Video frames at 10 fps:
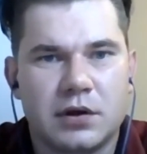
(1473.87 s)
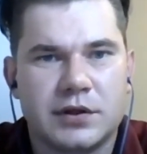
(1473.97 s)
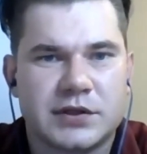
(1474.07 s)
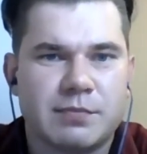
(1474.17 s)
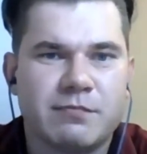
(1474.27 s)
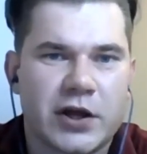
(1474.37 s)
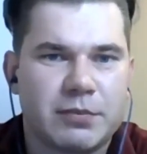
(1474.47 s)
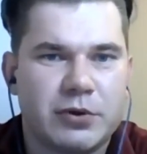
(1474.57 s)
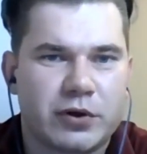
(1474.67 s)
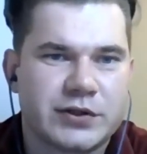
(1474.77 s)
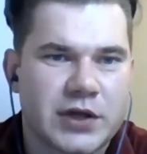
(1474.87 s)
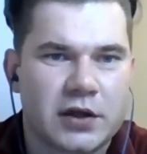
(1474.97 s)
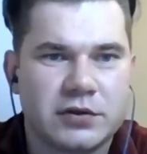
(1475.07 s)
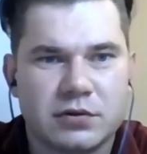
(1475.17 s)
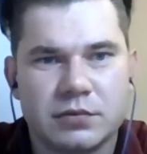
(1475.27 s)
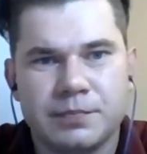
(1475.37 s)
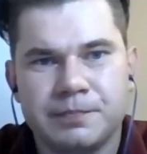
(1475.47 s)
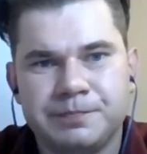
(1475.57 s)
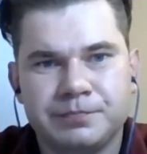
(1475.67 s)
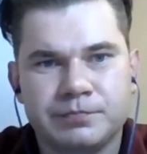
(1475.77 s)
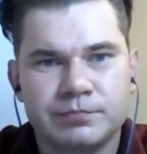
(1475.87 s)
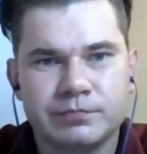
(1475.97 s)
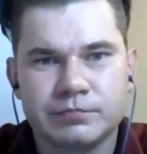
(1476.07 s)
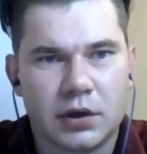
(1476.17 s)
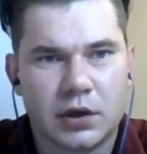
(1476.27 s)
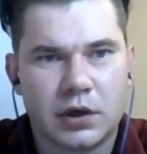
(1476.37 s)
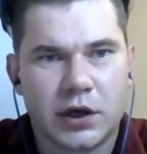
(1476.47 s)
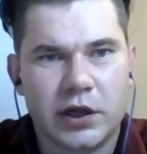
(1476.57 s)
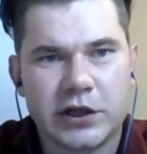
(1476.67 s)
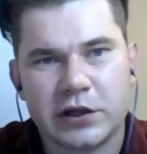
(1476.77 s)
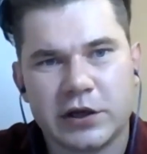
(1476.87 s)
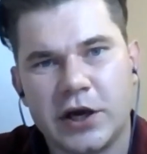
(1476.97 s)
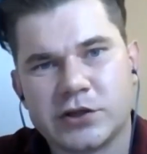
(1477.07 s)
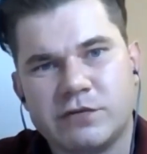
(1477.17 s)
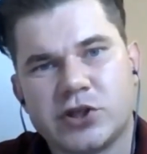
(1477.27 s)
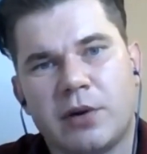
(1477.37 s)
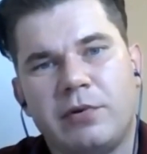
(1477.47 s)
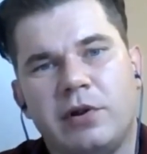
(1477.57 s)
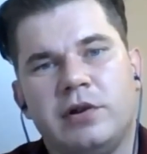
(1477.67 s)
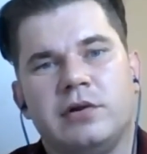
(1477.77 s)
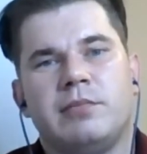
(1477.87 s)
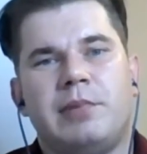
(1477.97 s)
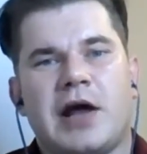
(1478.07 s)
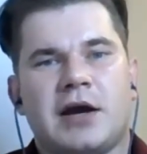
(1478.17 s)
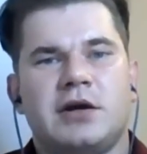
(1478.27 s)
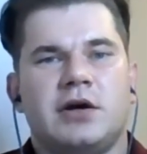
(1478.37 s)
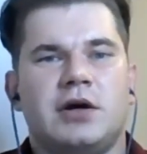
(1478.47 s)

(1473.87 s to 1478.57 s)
it's a vitamin cycle so can little hairs which are black